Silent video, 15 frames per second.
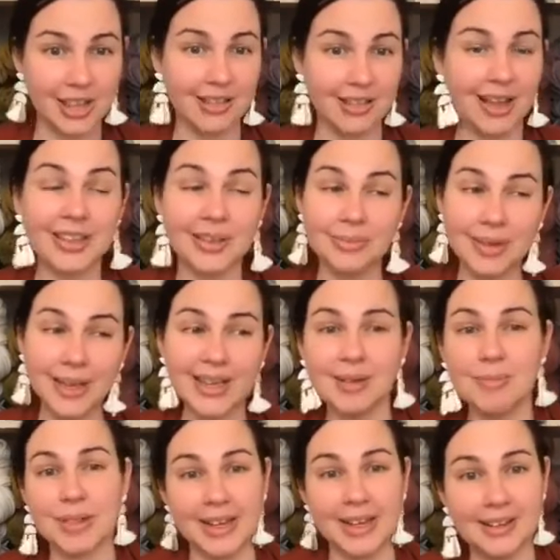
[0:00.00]
Like you make a
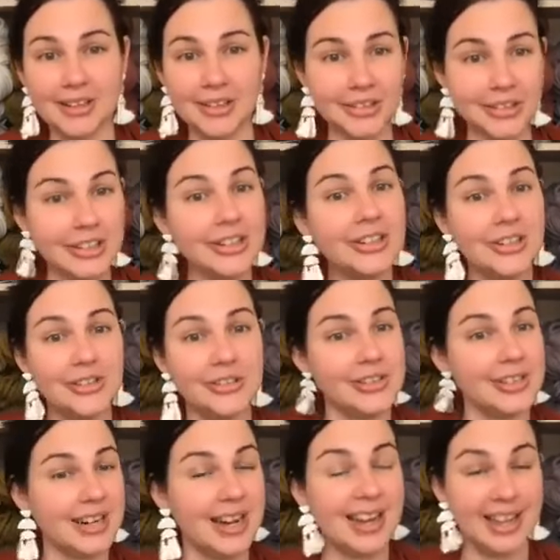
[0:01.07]
blanket, you're going to use
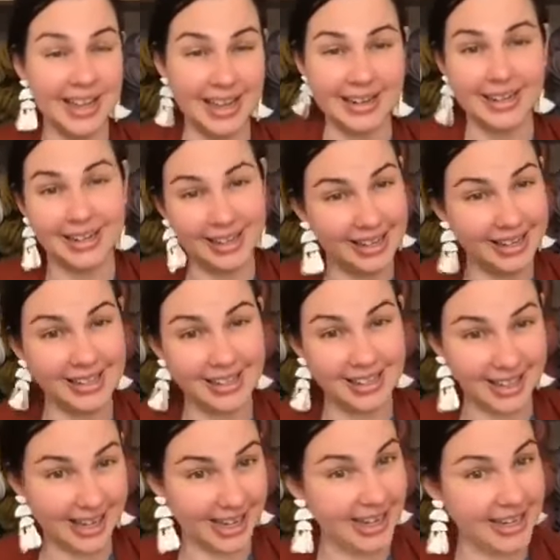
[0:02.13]
it again and again and
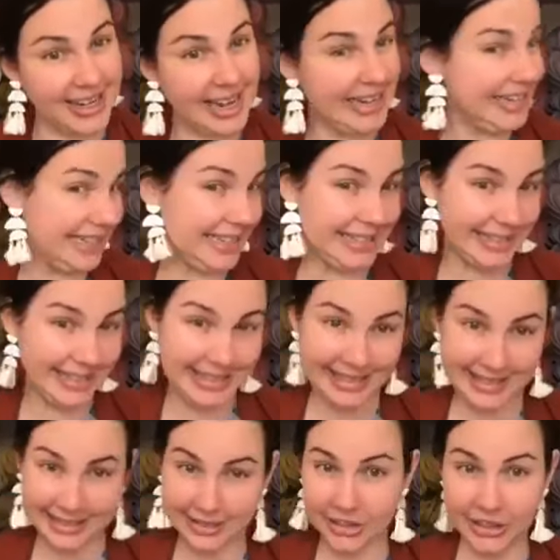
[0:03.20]
again, and it can
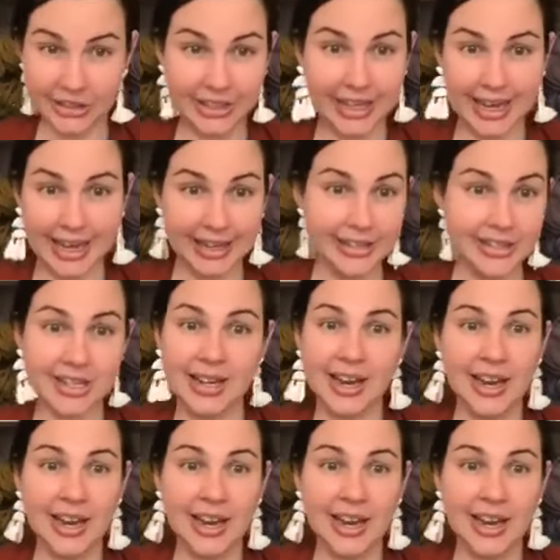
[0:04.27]
sit on your lounge